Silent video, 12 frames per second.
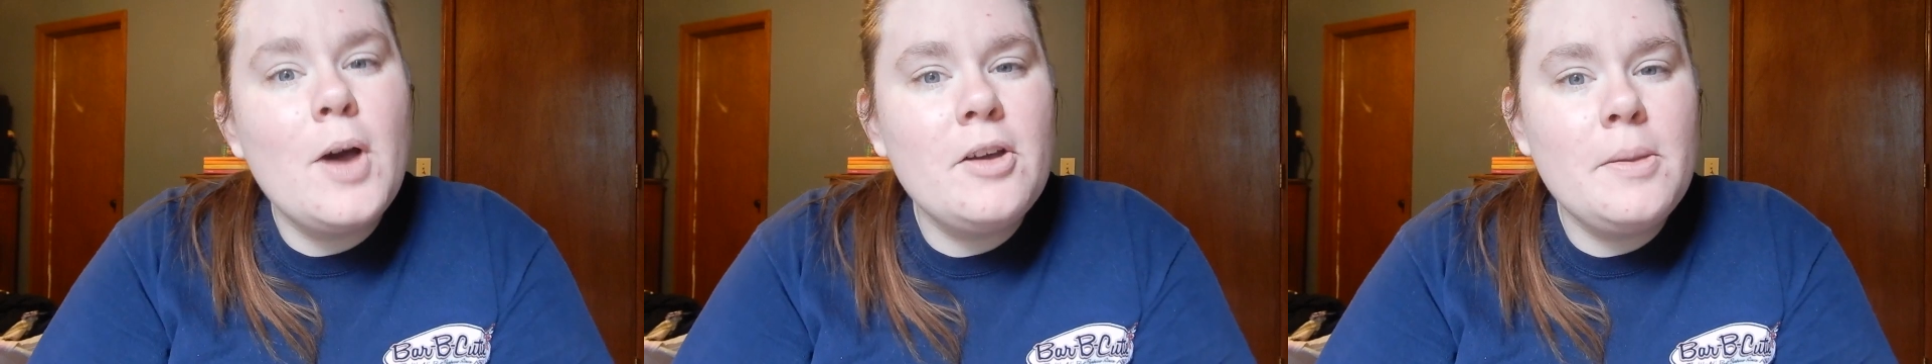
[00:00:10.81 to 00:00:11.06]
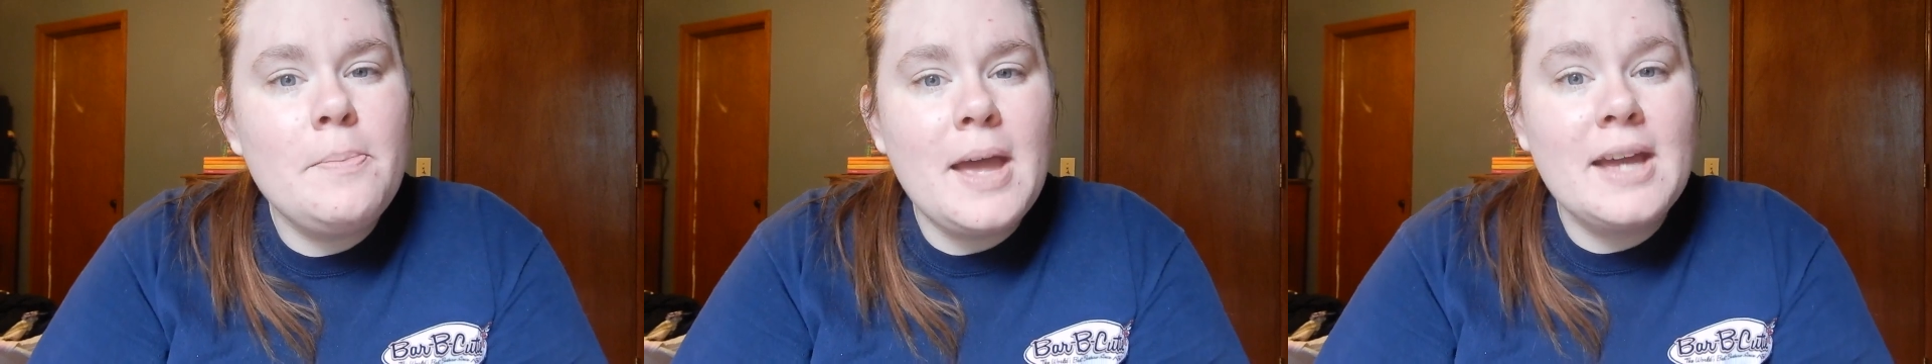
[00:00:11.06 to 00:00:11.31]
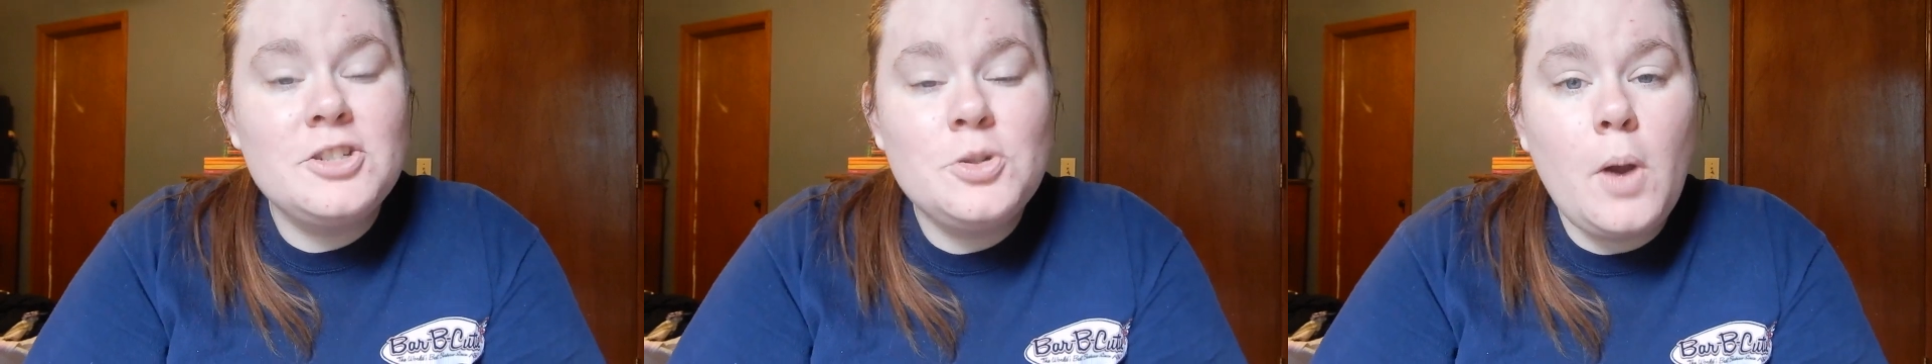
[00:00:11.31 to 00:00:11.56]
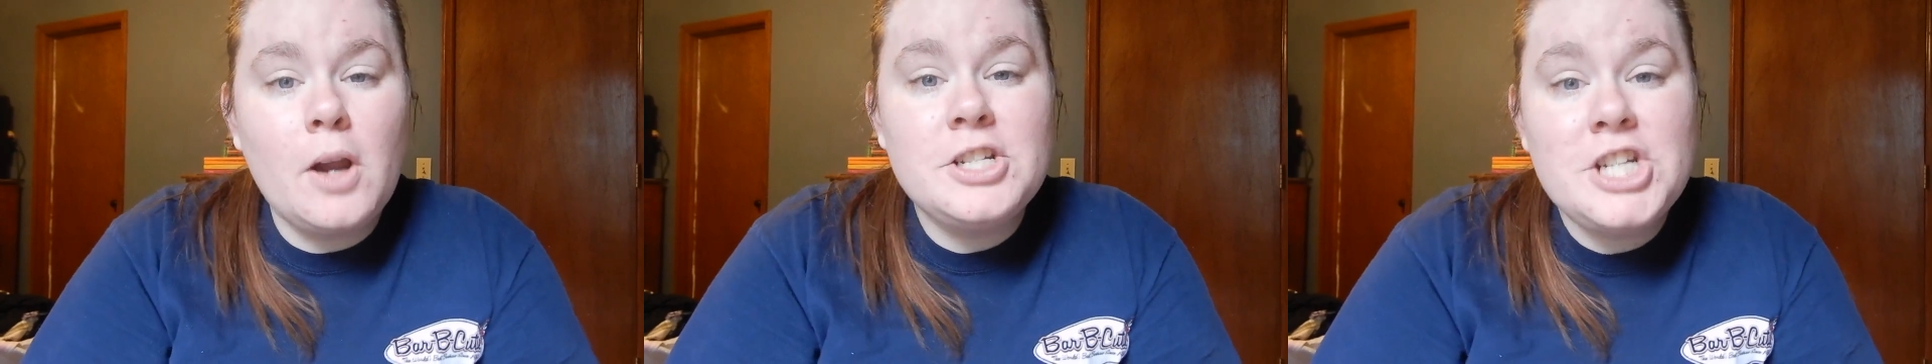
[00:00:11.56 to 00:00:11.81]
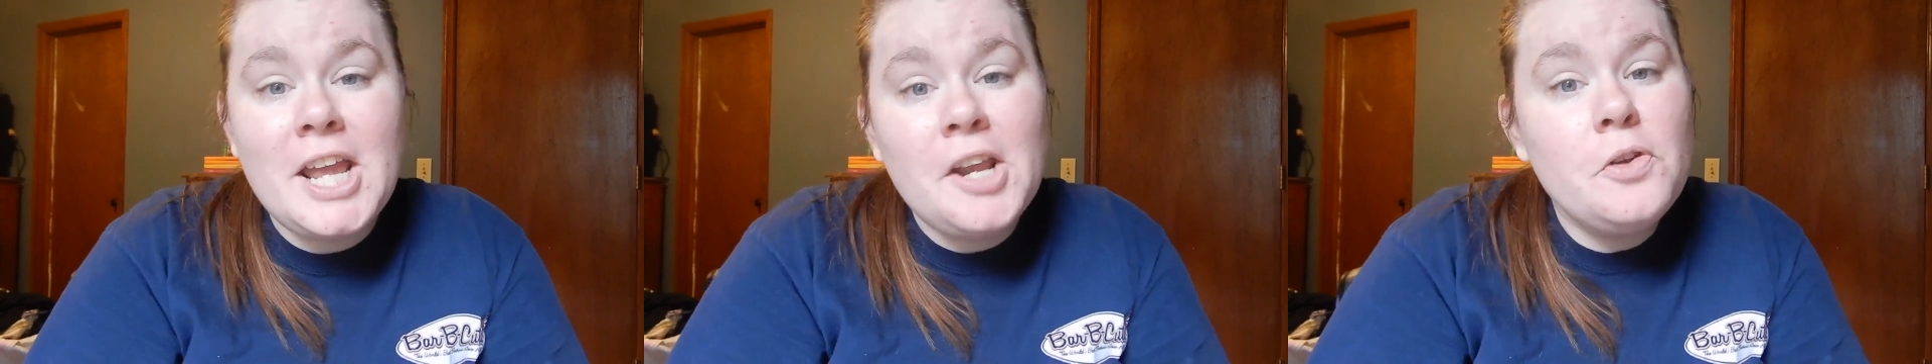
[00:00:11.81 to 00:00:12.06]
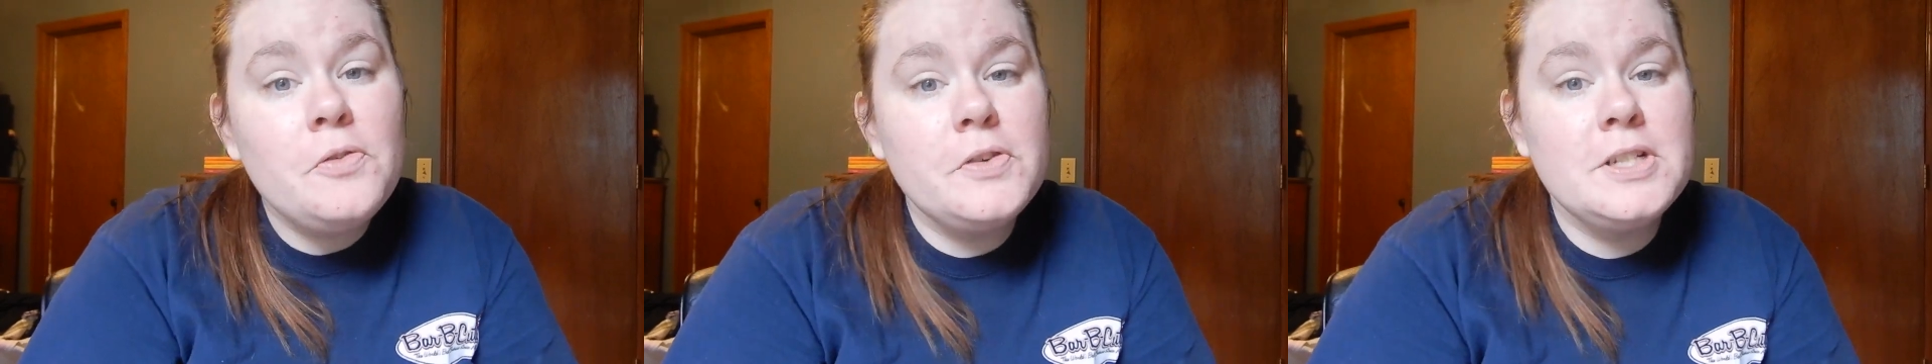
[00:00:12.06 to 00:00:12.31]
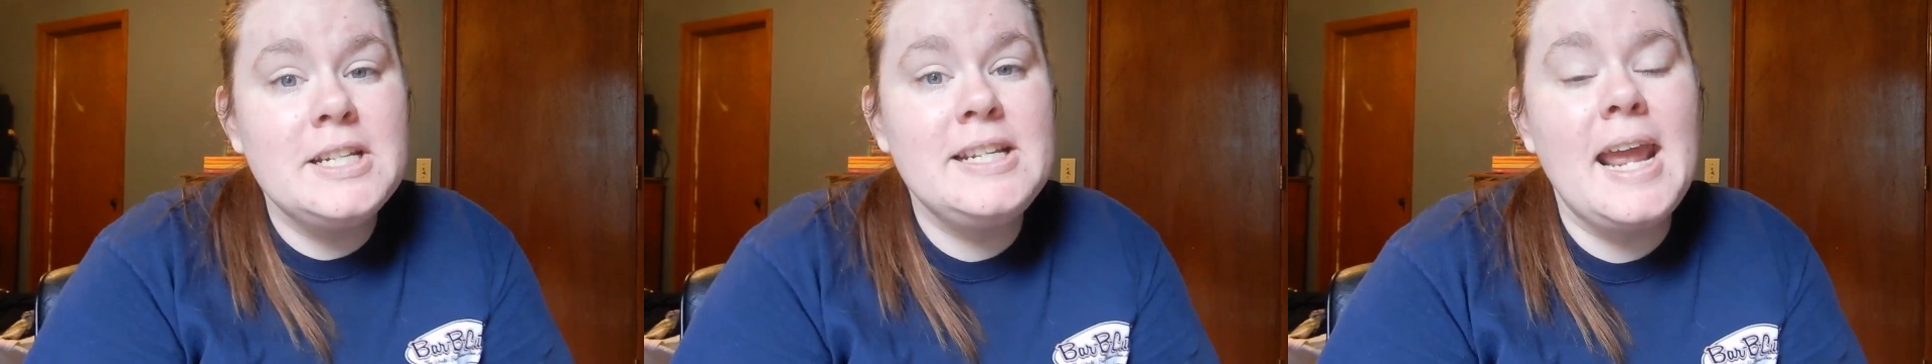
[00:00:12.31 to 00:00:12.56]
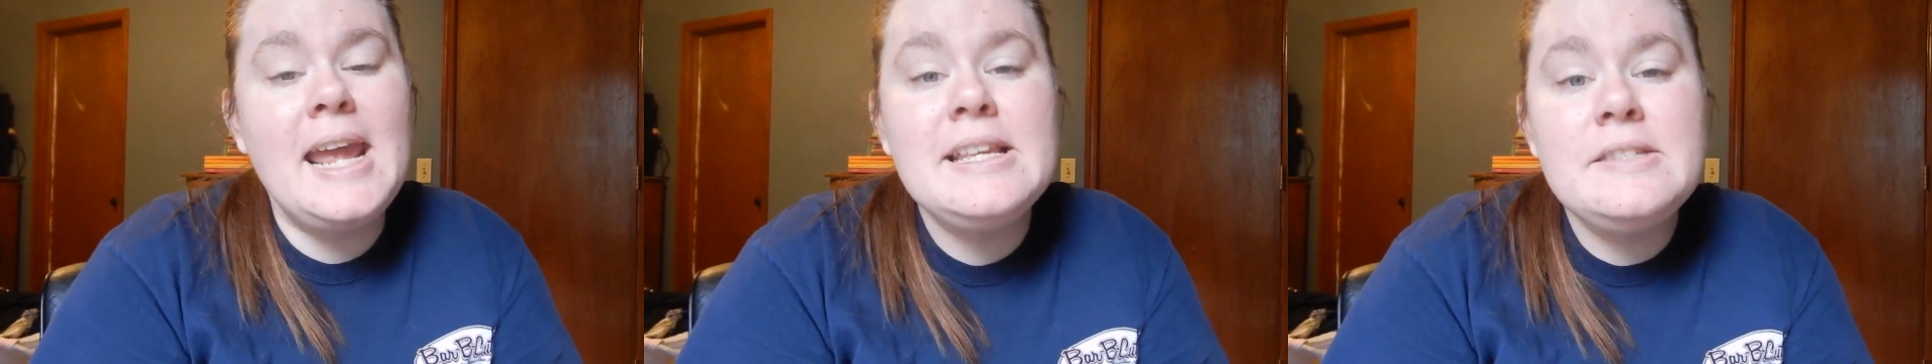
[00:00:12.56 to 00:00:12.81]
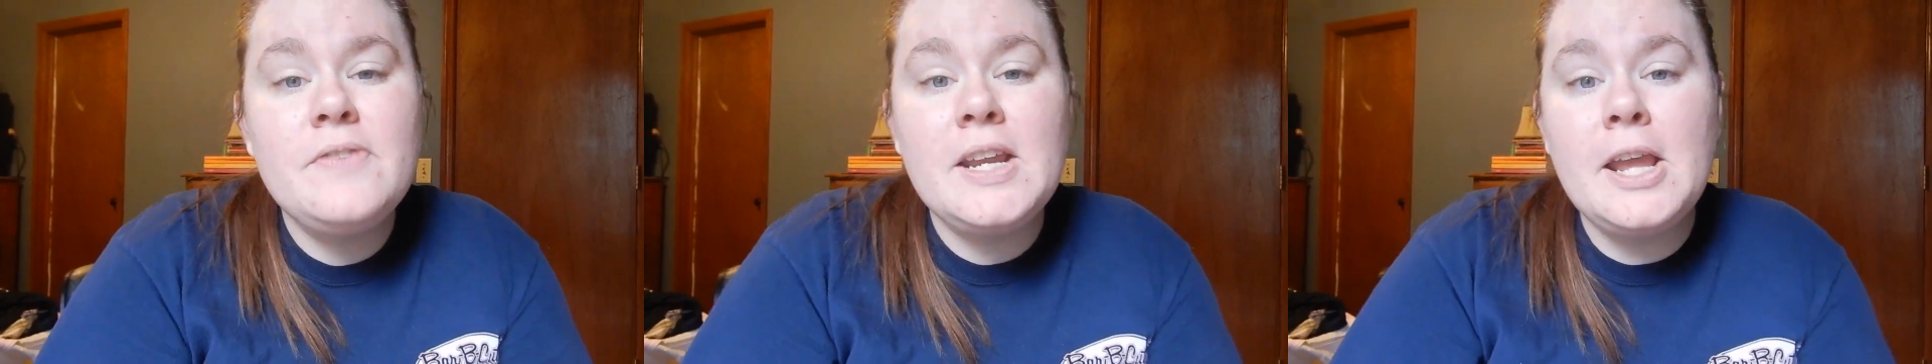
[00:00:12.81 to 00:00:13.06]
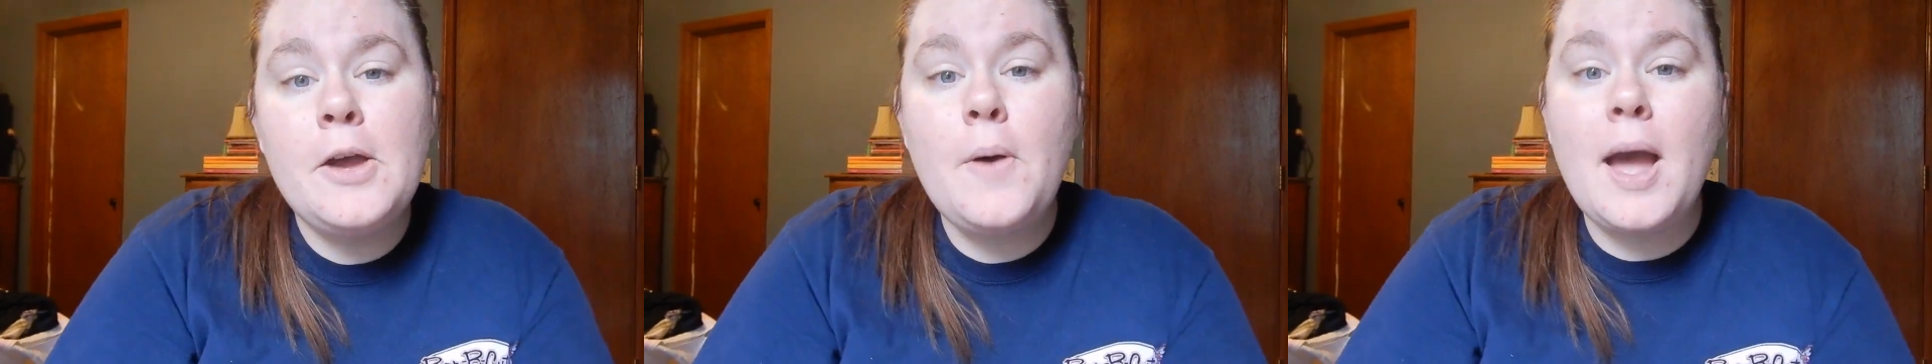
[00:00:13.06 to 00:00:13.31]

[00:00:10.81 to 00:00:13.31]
welcome back to our channel. For today's video,